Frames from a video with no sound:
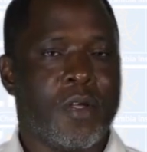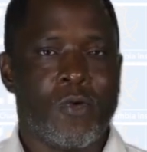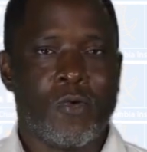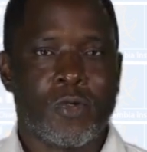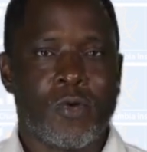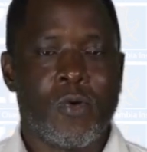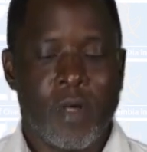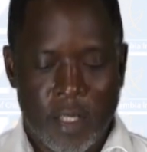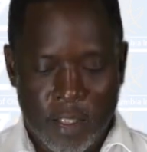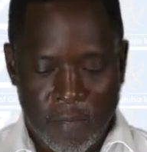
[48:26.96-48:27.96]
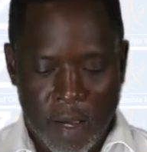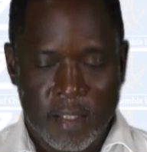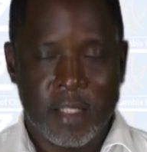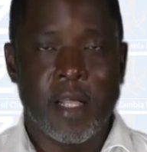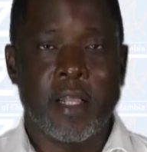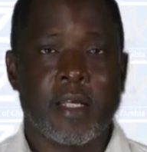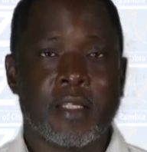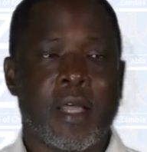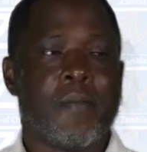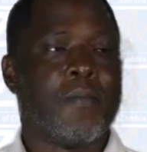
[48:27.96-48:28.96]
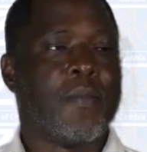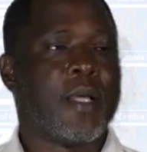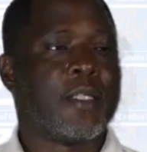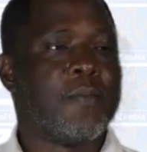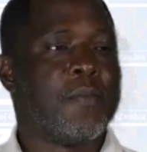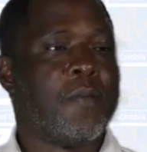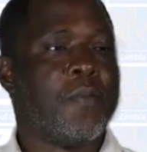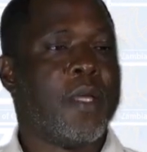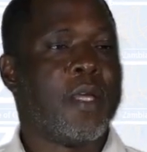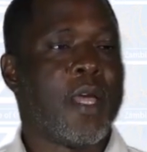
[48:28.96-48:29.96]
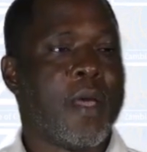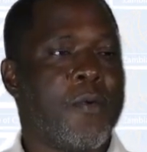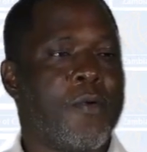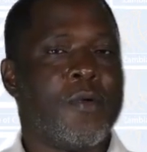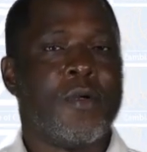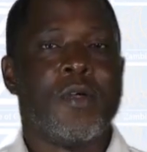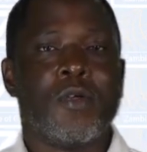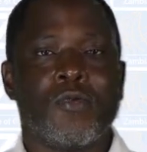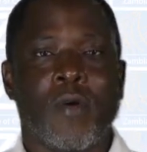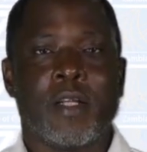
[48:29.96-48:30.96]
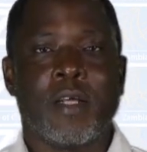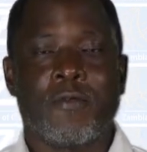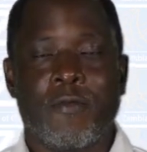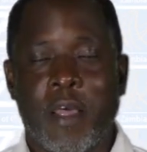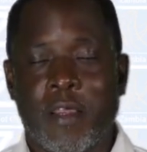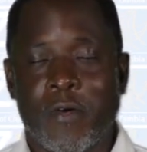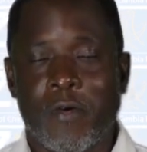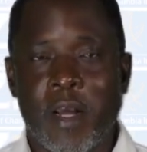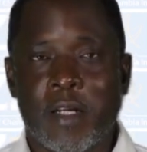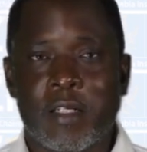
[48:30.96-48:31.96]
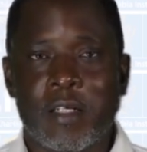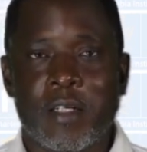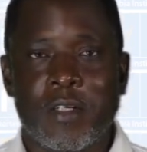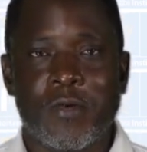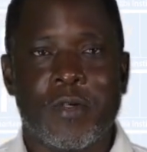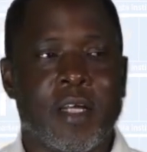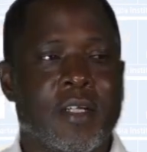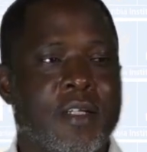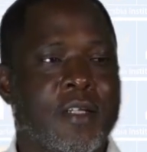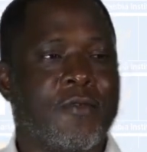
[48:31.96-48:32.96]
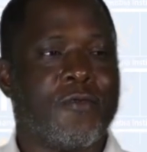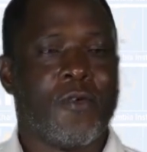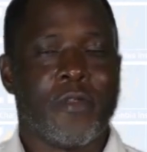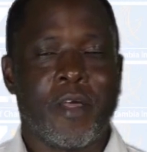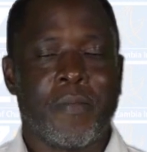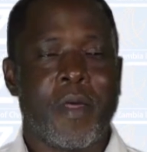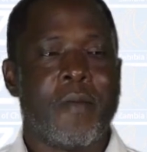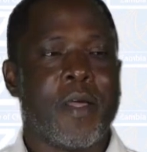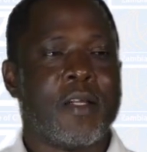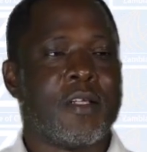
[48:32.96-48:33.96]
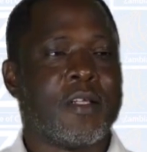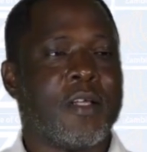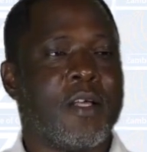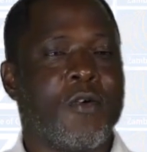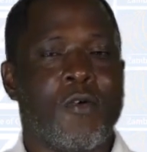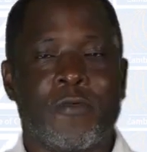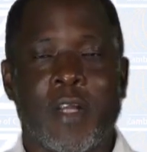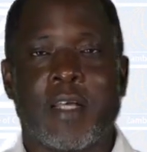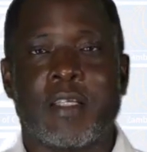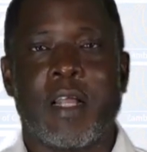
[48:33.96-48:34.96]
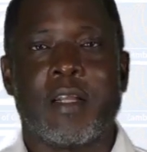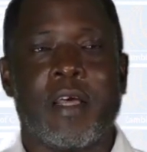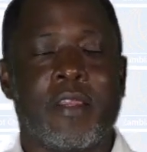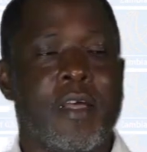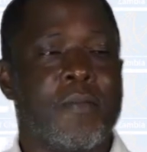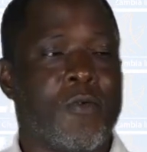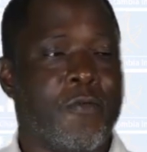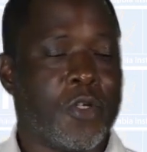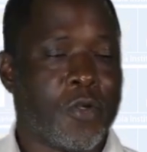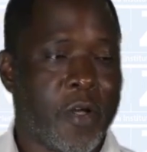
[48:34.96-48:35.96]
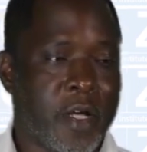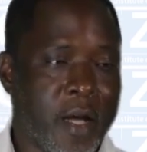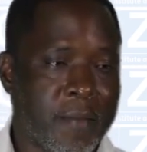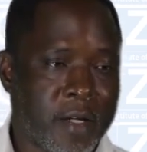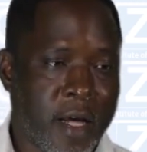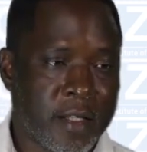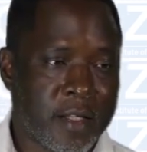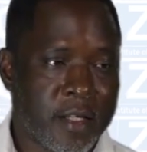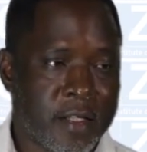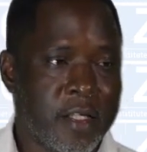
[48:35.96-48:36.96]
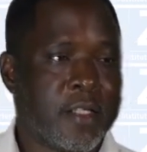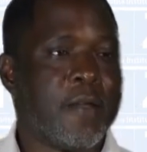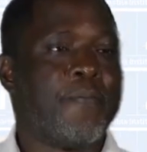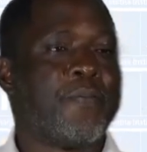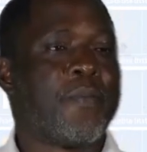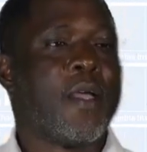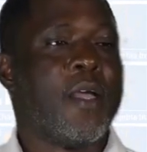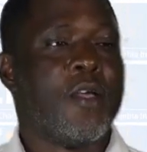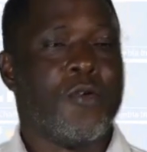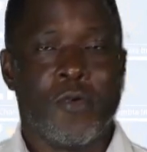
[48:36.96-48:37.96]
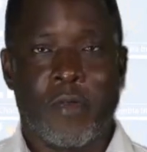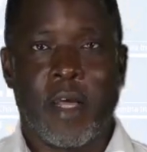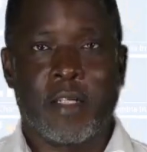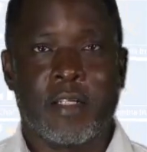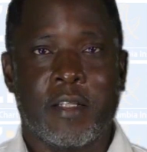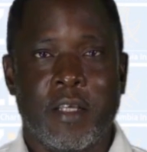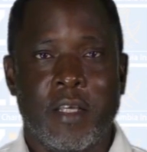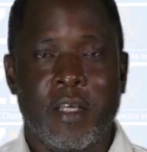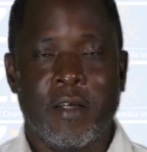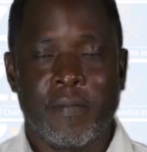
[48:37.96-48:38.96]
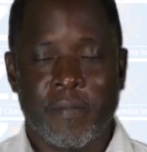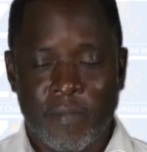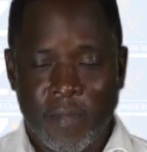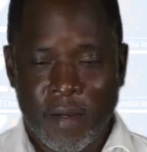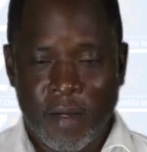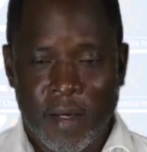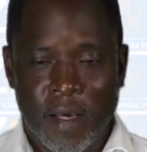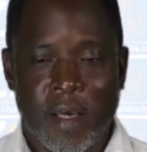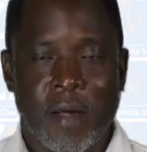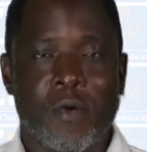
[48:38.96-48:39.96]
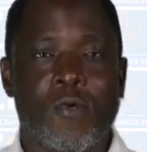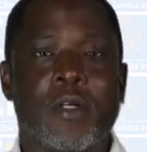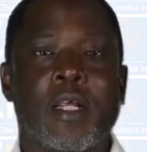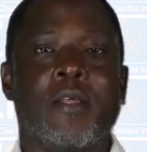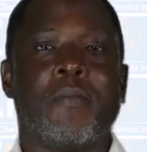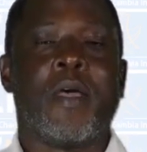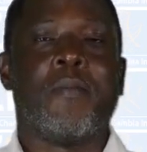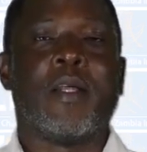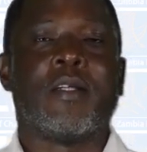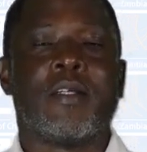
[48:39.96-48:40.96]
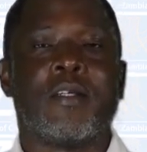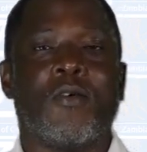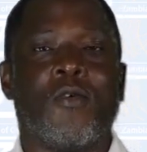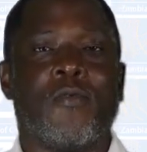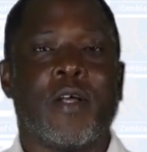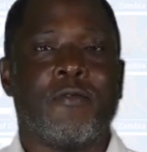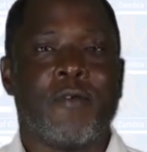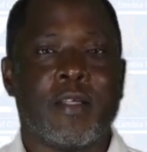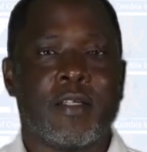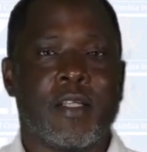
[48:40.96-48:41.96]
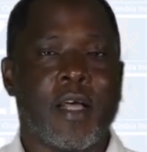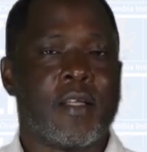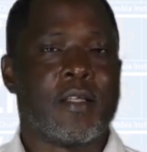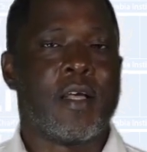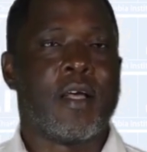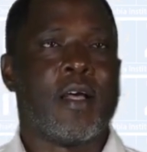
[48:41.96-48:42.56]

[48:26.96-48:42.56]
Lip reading: You score easy marks in an exam by simply being able to identify the correct due date for the payment of tax under the provisional income tax system. You know that the quarterly payment of advance tax,